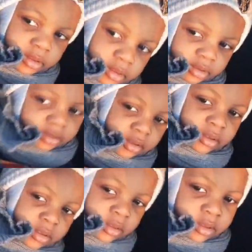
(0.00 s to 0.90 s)
See his
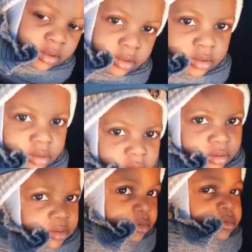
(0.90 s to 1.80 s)
hand. Bring your hand
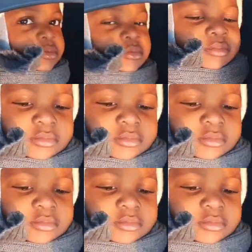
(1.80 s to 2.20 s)
out now.